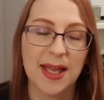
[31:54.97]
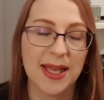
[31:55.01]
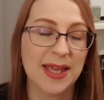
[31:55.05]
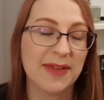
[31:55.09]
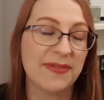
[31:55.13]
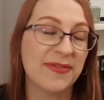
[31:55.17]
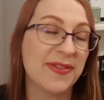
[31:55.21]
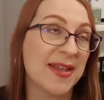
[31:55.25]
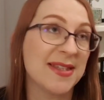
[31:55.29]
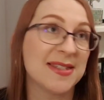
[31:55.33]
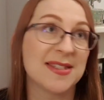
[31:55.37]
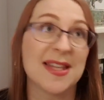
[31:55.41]

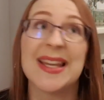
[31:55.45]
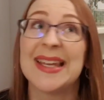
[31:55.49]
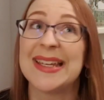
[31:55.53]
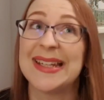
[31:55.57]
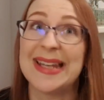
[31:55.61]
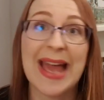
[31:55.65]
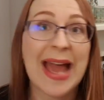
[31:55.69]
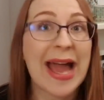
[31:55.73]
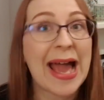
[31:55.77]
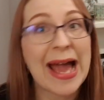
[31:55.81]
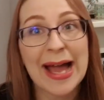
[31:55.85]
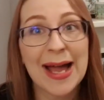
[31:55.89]
if there's like
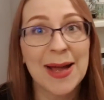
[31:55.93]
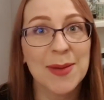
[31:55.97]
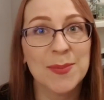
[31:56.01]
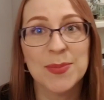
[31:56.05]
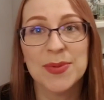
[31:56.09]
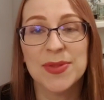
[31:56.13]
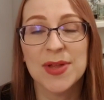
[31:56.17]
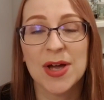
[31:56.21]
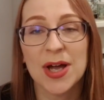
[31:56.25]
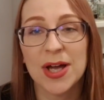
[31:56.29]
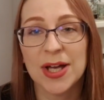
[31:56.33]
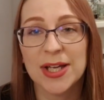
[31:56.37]
an
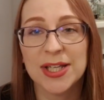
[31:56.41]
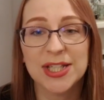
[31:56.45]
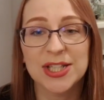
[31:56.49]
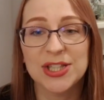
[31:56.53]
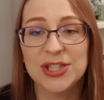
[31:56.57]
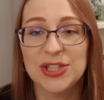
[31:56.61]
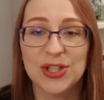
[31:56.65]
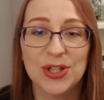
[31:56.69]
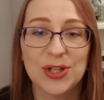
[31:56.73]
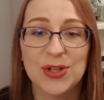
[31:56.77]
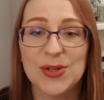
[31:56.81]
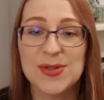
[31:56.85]
app that I
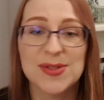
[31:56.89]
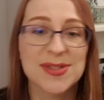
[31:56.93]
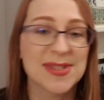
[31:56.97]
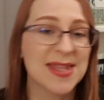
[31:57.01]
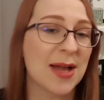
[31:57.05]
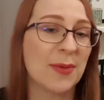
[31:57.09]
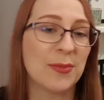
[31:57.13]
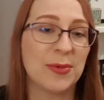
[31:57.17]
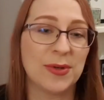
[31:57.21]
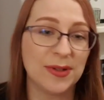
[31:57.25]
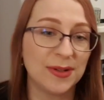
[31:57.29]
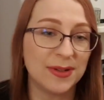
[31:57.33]
can use
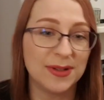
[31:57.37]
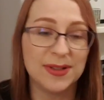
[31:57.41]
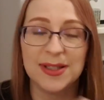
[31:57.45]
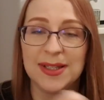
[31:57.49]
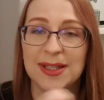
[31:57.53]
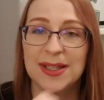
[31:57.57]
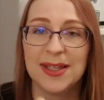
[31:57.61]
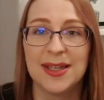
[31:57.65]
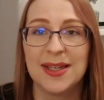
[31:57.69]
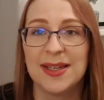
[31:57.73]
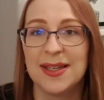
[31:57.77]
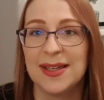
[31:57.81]
that
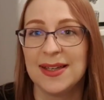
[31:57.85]
will